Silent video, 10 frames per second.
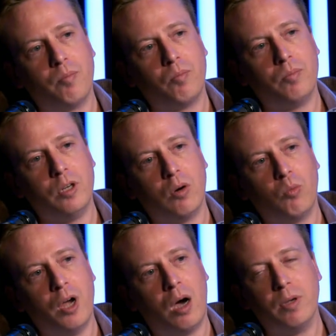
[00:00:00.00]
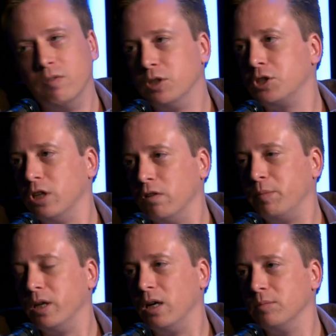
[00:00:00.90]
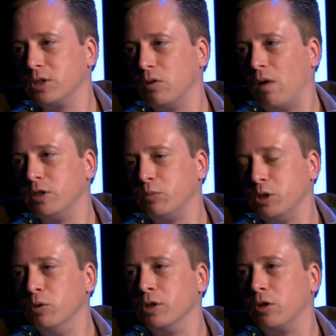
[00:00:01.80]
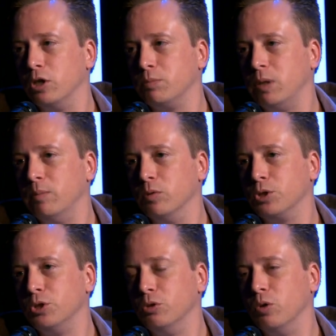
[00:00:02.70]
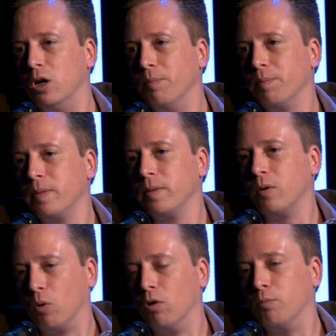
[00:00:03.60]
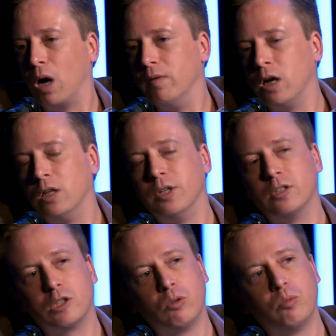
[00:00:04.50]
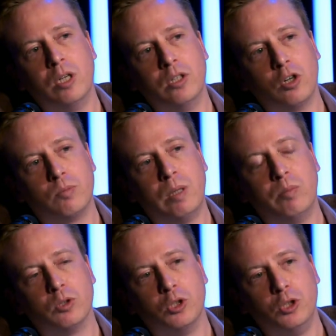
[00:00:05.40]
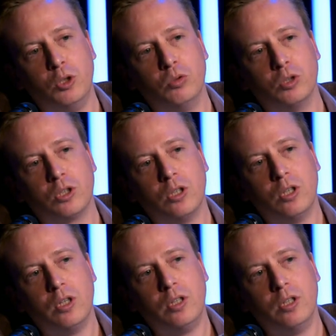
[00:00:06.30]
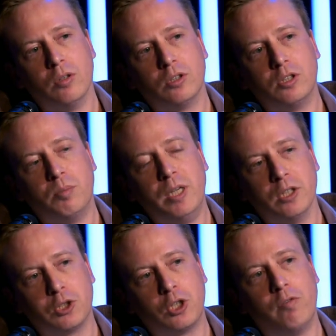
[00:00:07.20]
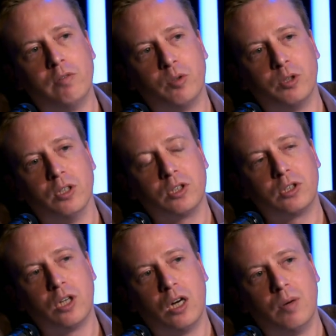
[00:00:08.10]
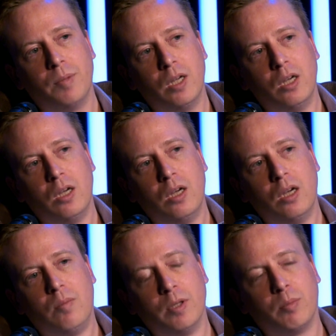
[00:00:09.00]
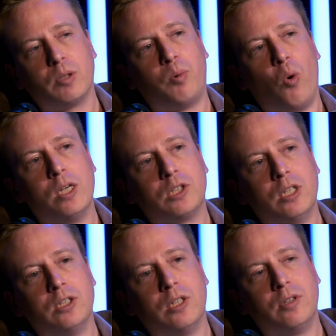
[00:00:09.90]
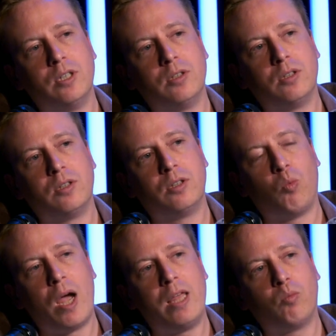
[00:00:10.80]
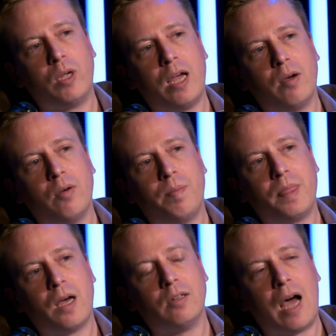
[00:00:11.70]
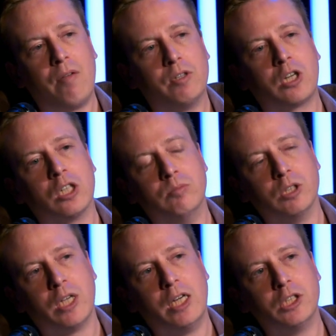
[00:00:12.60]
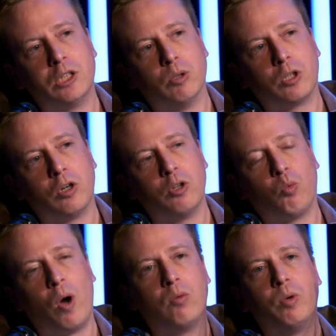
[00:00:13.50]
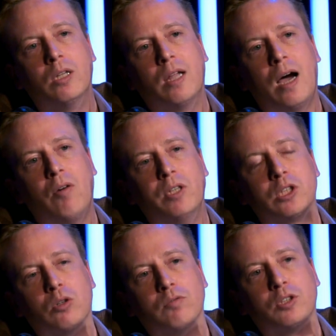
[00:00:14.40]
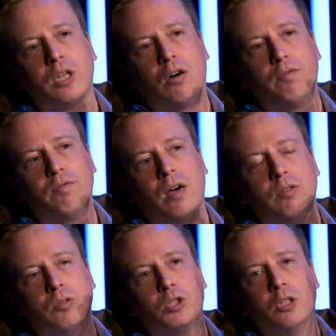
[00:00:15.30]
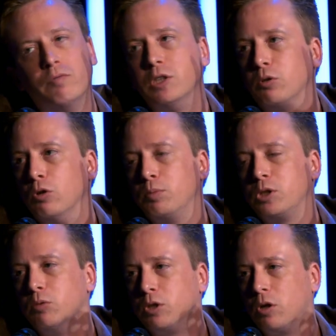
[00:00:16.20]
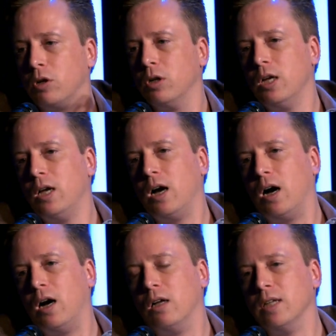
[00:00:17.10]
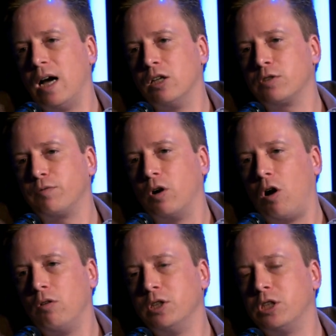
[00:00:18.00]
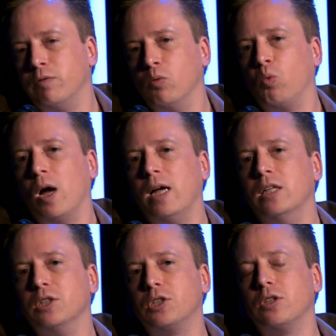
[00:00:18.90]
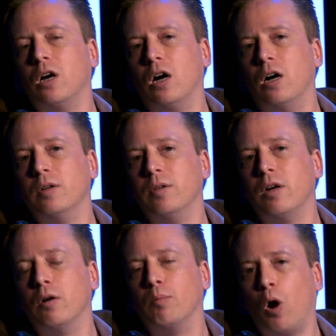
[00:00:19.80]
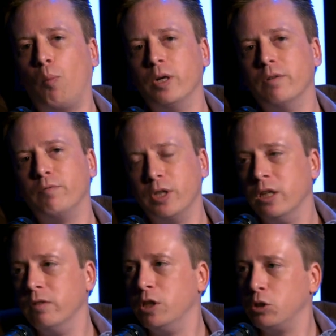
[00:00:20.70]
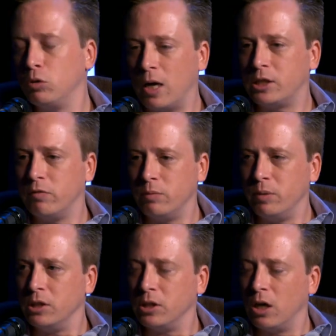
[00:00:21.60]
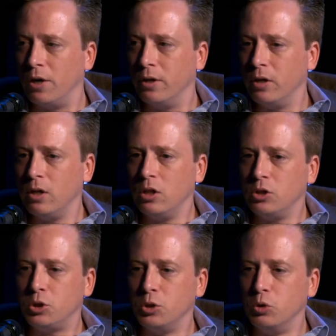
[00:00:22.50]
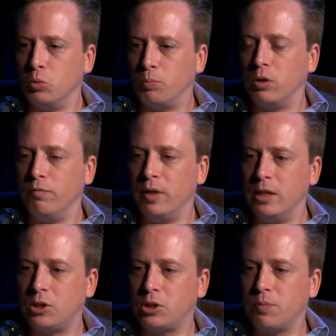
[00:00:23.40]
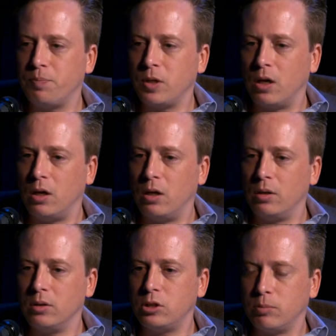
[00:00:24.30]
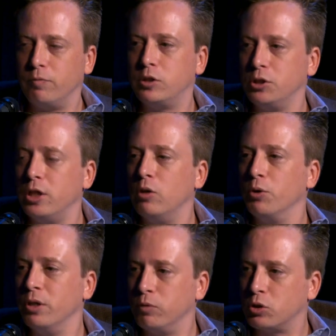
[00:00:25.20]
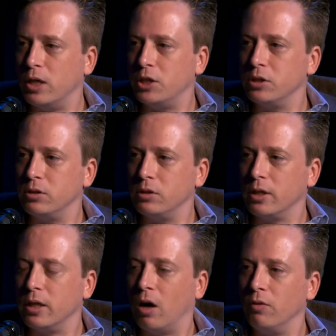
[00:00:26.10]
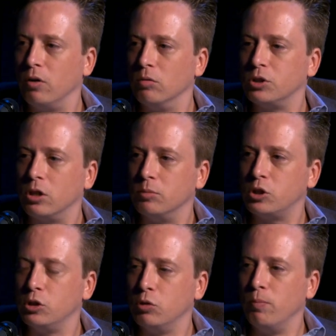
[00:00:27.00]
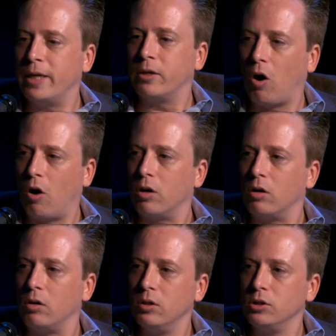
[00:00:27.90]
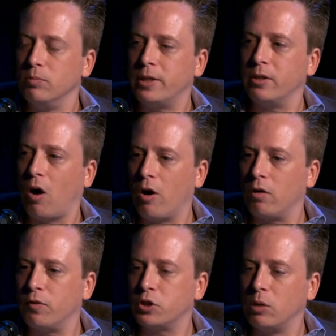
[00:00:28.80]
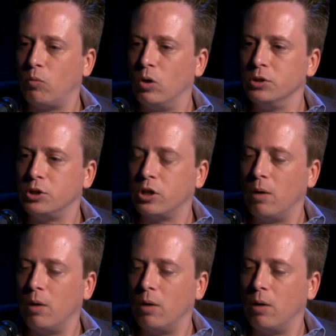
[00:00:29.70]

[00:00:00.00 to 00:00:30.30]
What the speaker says: you know, would not be of interest to the FBI. So obviously we do encourage people to, or a private contractor. So we encourage people to use, you know, to be conservative with this. But the point is that the way that we allow this customization to occur, the way that we allow this sort of self-evolution of these groups to occur, allows for all these different ways that are appropriate for the individual activity being done to prevent, to deal with infiltration, again, on their own terms, to make it harder, to make it harder for someone to come